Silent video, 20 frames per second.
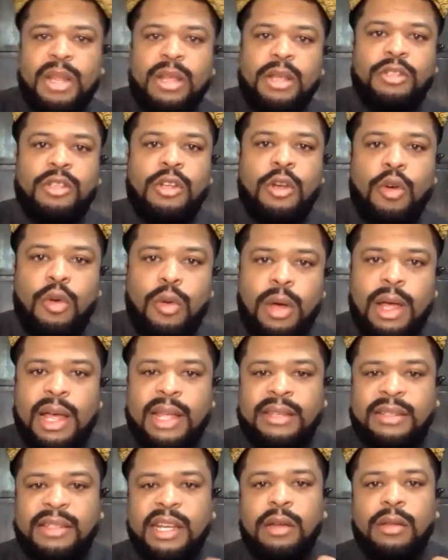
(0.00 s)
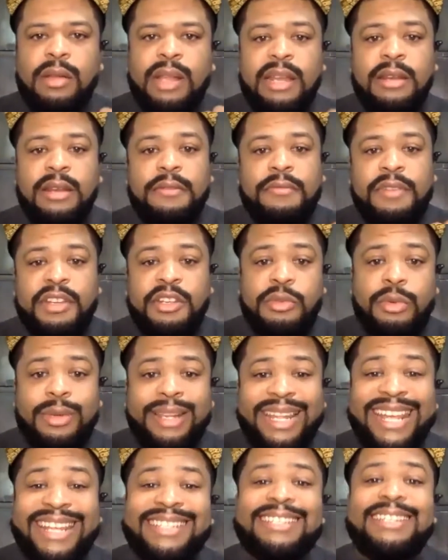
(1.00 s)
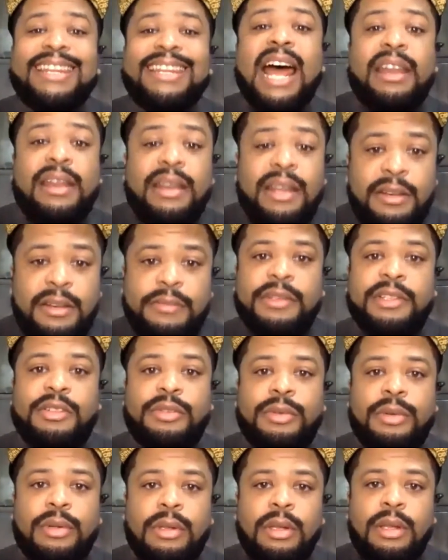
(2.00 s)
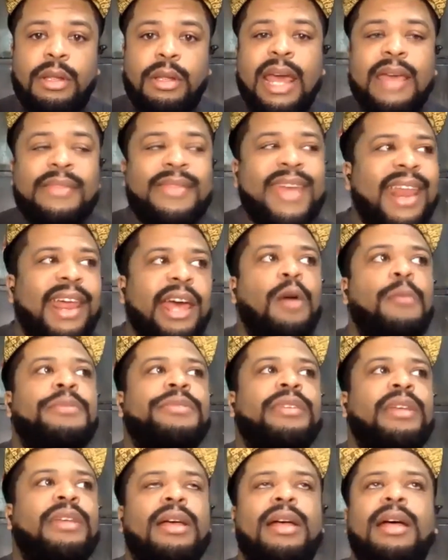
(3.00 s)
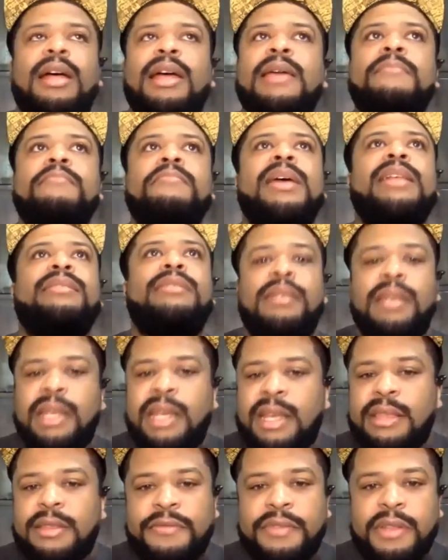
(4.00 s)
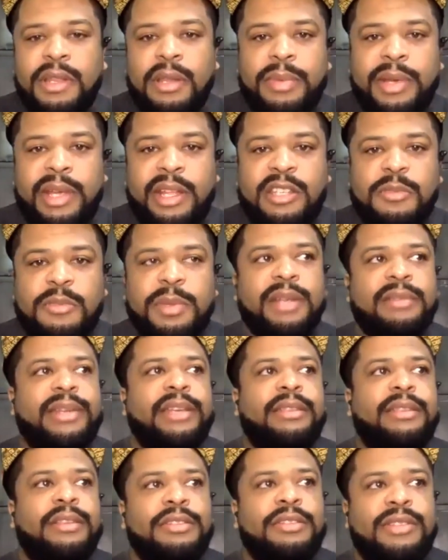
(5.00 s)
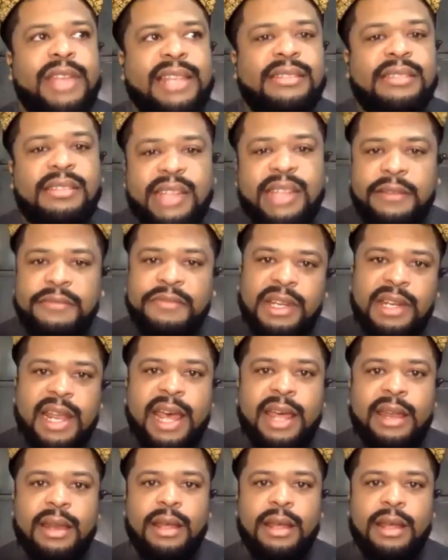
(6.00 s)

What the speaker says: So a single individual is not an individual. And that helps immensely in the Philippines because like there's that safety net.